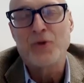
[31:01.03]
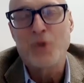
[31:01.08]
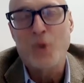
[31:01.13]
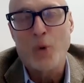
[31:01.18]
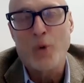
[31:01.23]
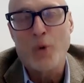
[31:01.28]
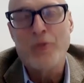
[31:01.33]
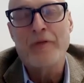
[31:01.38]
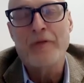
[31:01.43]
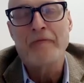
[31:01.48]

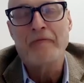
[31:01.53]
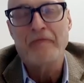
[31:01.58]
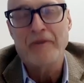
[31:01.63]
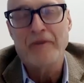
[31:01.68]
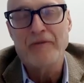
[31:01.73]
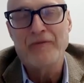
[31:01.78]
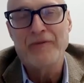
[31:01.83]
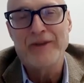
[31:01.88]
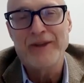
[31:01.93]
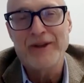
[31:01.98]
north of
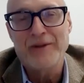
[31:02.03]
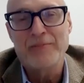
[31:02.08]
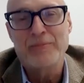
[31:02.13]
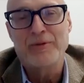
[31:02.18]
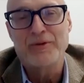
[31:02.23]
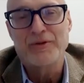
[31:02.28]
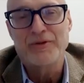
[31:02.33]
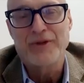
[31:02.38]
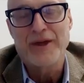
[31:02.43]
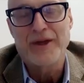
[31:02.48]
fifteen
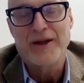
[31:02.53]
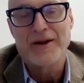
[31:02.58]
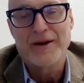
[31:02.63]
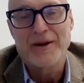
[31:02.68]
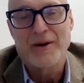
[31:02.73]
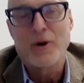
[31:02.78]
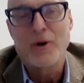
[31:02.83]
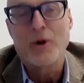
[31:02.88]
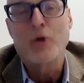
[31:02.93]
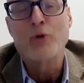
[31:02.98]
percent or